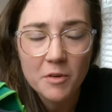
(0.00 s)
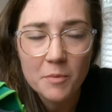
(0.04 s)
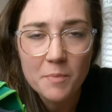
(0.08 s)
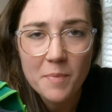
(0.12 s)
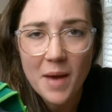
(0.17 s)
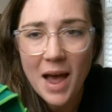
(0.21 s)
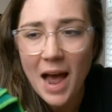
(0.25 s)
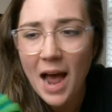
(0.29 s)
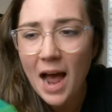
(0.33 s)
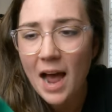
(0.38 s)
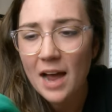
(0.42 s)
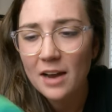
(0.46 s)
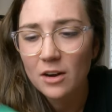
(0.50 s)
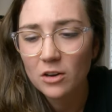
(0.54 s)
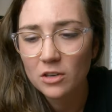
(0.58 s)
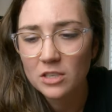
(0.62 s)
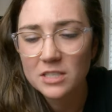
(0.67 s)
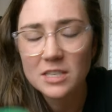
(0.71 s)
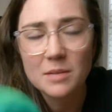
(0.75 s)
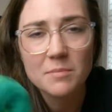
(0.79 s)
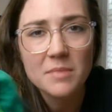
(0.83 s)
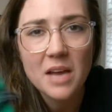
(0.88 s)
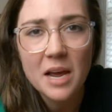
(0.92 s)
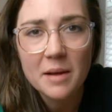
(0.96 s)
of a bag, or
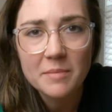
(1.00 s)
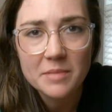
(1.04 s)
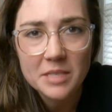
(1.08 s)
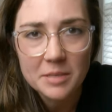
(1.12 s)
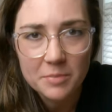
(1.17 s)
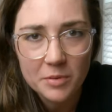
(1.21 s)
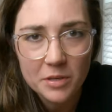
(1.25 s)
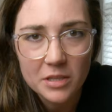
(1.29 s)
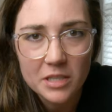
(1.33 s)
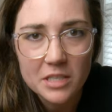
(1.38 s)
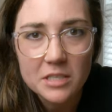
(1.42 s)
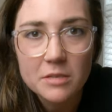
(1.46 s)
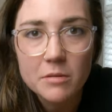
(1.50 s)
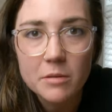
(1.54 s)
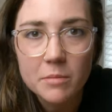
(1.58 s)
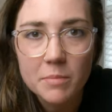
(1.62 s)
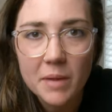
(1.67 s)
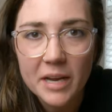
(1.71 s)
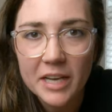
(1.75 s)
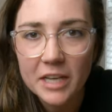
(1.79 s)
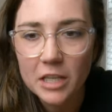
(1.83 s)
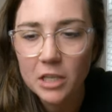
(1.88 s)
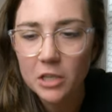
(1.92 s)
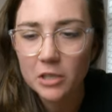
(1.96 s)
sometimes I put this with
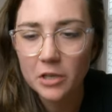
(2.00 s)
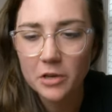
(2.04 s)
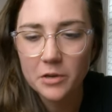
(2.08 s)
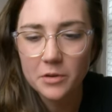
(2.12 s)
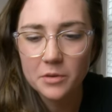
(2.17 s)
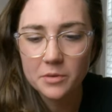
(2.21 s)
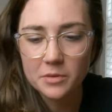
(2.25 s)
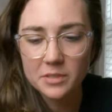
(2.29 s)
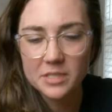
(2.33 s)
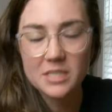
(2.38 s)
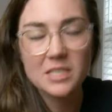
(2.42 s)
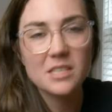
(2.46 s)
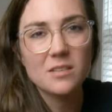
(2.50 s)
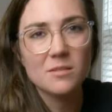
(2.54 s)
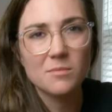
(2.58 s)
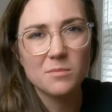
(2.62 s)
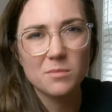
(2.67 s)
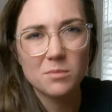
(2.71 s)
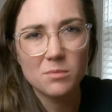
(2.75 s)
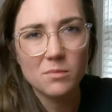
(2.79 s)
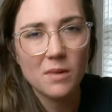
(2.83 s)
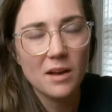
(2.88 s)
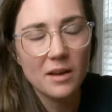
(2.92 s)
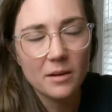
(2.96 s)
my clothes
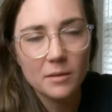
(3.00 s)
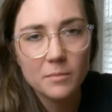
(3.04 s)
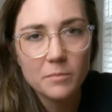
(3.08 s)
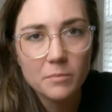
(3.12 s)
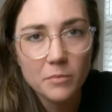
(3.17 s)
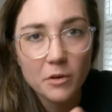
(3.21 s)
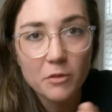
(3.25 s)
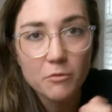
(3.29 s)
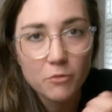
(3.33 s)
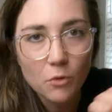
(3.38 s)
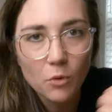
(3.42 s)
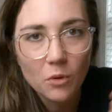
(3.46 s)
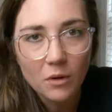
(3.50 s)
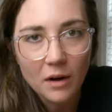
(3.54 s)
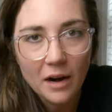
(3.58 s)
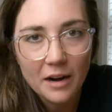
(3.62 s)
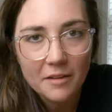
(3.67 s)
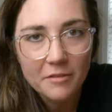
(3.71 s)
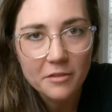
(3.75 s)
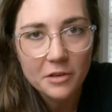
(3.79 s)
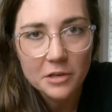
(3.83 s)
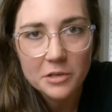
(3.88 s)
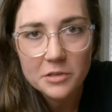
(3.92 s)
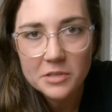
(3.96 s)
before
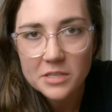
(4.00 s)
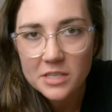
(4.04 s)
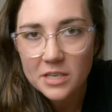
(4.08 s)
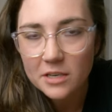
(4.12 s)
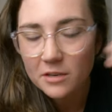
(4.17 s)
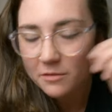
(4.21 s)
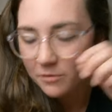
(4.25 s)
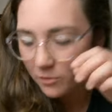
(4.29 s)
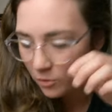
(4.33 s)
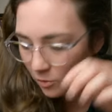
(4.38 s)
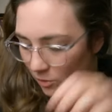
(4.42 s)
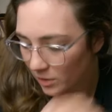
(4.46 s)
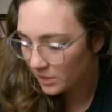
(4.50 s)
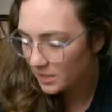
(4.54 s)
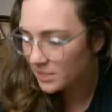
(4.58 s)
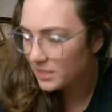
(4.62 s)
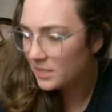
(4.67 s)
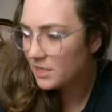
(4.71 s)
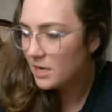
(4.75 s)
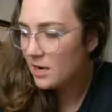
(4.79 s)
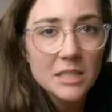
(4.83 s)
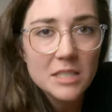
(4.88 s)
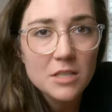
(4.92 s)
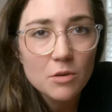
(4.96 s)
I've used it, of
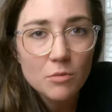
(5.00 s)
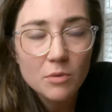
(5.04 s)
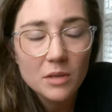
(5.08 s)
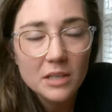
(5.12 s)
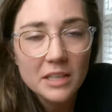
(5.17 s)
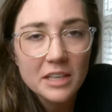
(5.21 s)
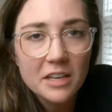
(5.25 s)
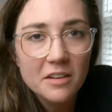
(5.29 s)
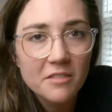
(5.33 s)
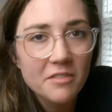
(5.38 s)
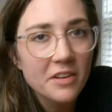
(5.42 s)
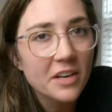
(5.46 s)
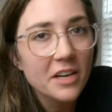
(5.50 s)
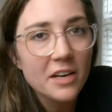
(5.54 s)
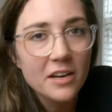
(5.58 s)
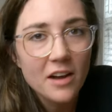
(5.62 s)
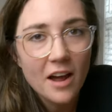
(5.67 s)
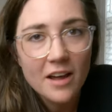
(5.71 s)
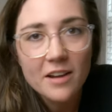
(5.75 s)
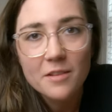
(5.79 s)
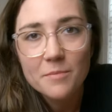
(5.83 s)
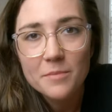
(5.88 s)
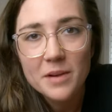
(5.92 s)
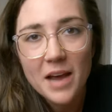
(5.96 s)
course. It's a really
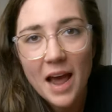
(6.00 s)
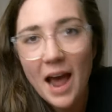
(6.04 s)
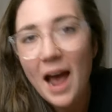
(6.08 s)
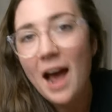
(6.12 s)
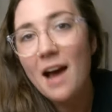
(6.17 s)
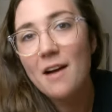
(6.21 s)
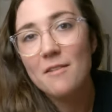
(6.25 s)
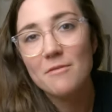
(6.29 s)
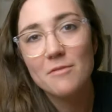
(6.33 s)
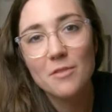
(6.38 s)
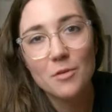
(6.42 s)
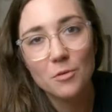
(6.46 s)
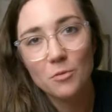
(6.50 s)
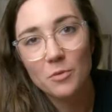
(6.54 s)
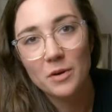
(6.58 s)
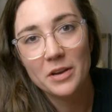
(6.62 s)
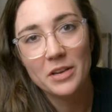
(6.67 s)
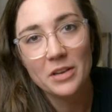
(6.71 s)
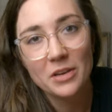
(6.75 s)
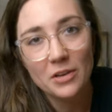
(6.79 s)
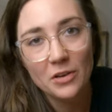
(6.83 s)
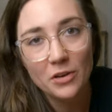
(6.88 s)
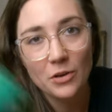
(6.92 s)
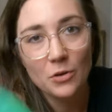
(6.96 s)
convenient item to have
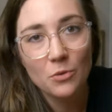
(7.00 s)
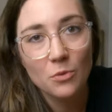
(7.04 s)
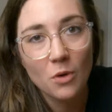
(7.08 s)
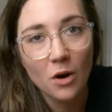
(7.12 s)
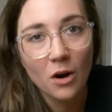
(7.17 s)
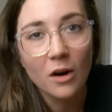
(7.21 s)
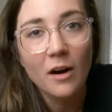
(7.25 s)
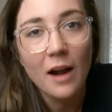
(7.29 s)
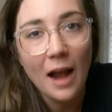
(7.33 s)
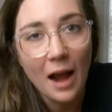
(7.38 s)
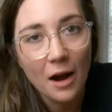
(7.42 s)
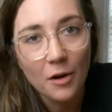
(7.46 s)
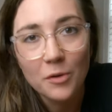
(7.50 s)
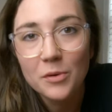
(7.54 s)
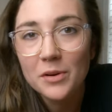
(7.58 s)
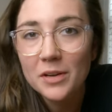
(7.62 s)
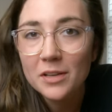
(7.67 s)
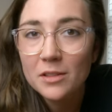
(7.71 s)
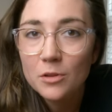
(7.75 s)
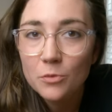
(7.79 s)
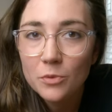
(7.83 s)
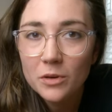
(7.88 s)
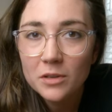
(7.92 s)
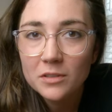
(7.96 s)
when you are out
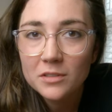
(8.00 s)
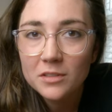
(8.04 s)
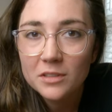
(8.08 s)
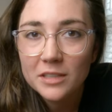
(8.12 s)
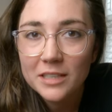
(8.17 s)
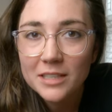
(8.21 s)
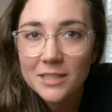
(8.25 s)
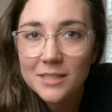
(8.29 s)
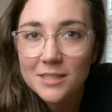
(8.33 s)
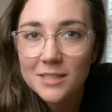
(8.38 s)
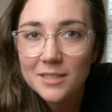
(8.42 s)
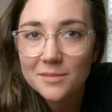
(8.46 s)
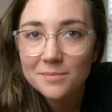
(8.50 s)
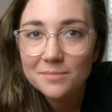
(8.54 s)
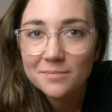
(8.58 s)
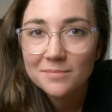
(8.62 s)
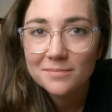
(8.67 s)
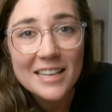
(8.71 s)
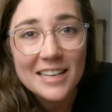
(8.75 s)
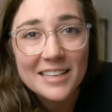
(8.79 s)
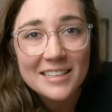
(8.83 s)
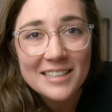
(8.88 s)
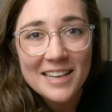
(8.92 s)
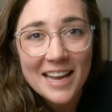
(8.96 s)
in the wilderness.
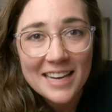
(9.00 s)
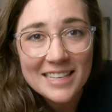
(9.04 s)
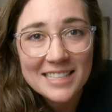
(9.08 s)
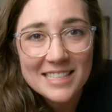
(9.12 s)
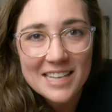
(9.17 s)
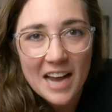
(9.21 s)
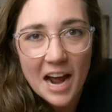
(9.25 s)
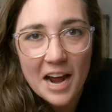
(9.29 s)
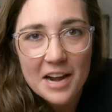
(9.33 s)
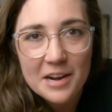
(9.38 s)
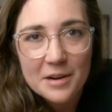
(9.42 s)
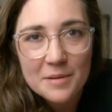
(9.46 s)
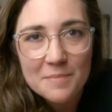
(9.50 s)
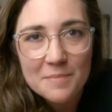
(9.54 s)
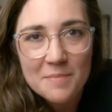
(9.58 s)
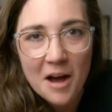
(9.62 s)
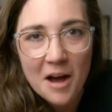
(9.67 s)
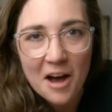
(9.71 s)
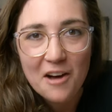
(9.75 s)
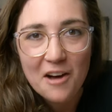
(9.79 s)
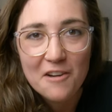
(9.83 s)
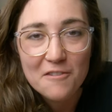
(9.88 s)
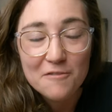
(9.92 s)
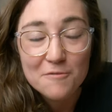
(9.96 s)
The next item
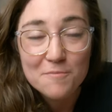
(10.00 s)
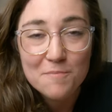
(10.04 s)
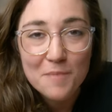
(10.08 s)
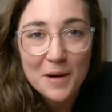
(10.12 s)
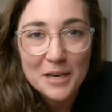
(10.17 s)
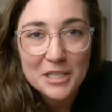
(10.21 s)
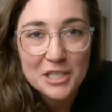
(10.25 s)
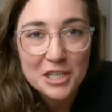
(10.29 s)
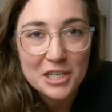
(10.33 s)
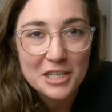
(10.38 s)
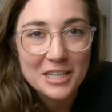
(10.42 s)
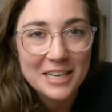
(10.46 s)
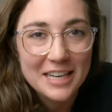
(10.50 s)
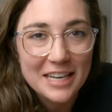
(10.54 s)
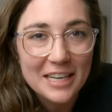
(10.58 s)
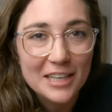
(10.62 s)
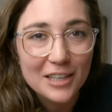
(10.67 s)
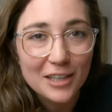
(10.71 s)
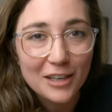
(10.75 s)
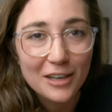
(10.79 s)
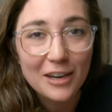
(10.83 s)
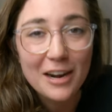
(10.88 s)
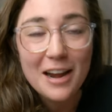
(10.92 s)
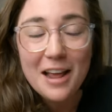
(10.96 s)
of budget
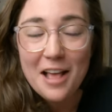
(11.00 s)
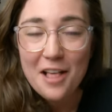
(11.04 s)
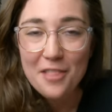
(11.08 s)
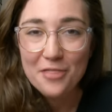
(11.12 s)
gear